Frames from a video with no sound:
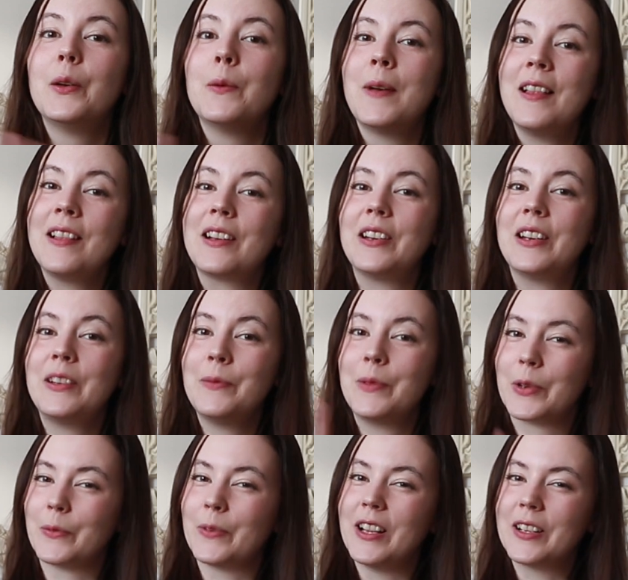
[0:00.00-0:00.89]
Welcome
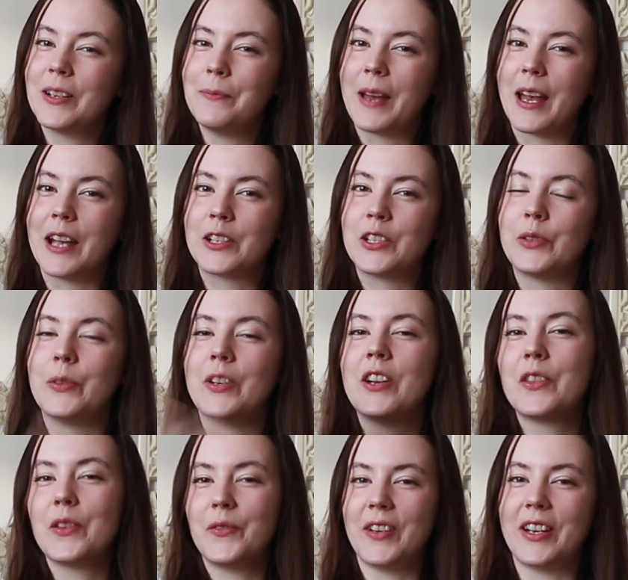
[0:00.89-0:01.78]
or welcome back to
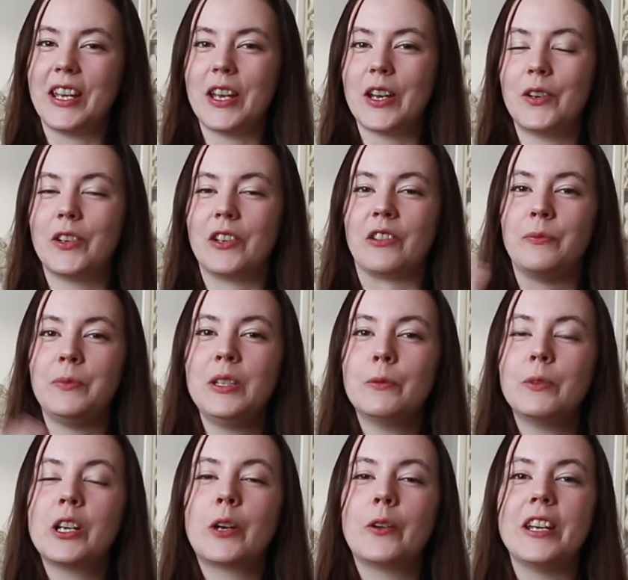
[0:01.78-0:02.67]
another video of me
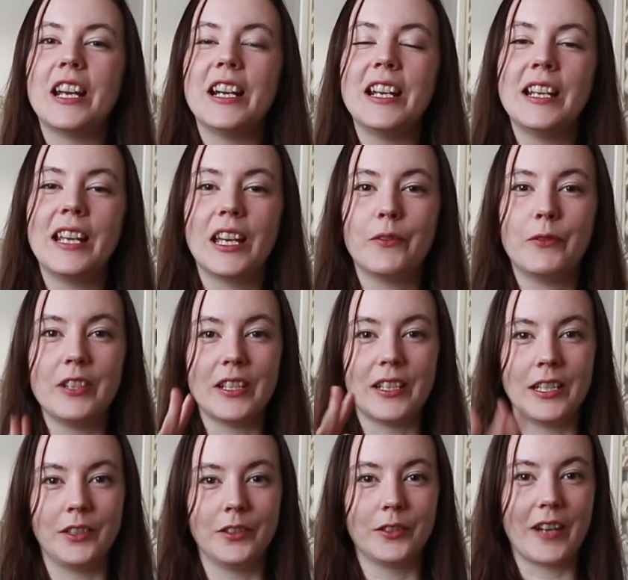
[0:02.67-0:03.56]
recreating every
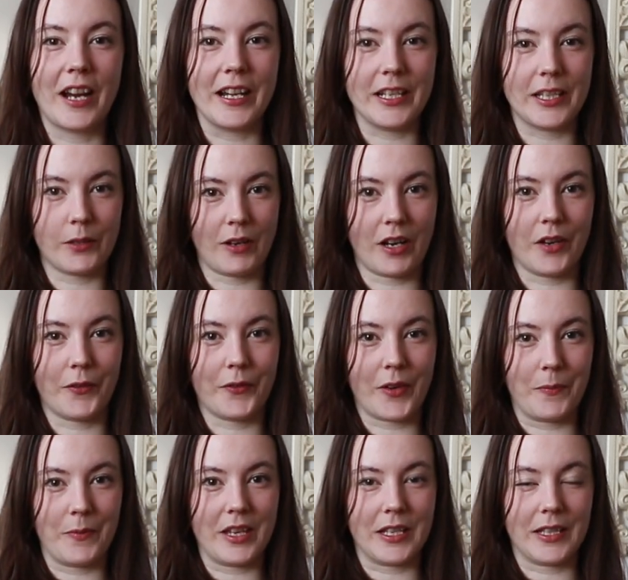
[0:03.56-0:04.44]
single granny square
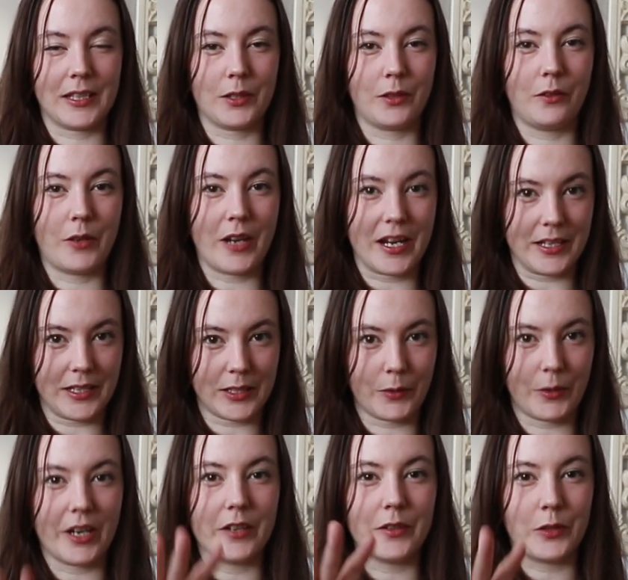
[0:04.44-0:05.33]
from this granny
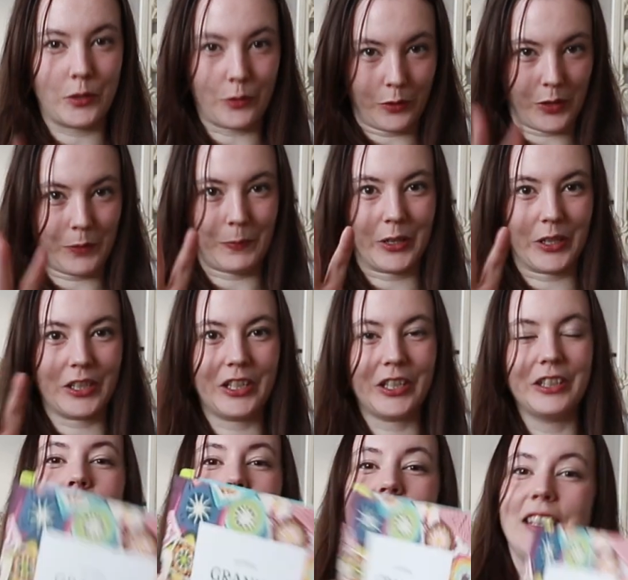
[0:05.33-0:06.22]
square sourcebook.
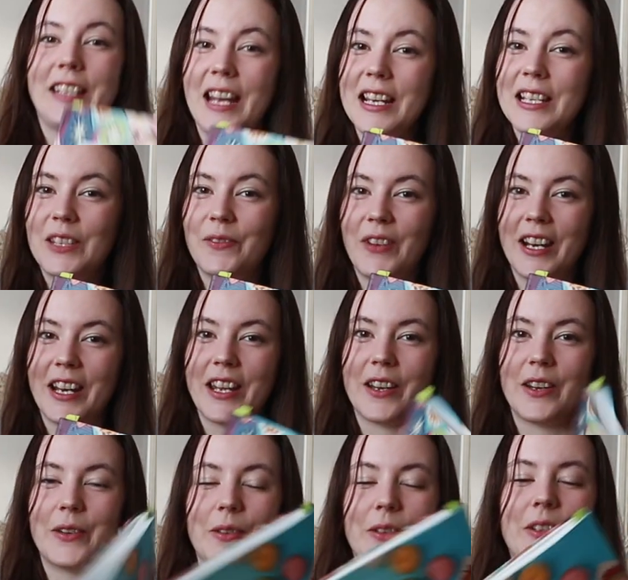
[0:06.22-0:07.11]
Today's
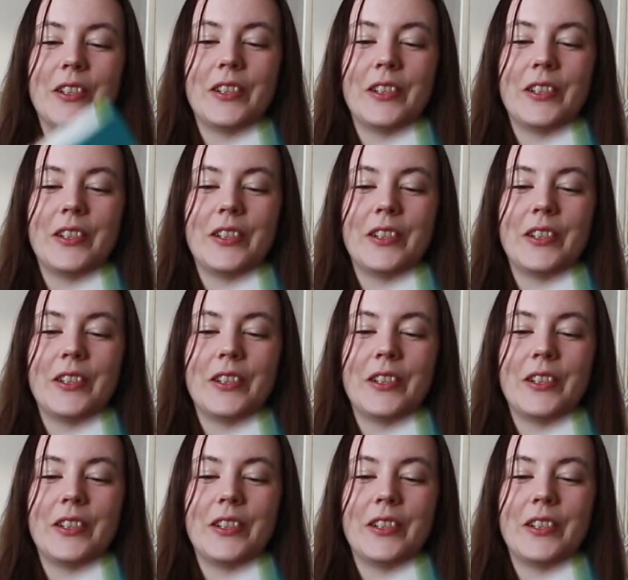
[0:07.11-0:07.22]
video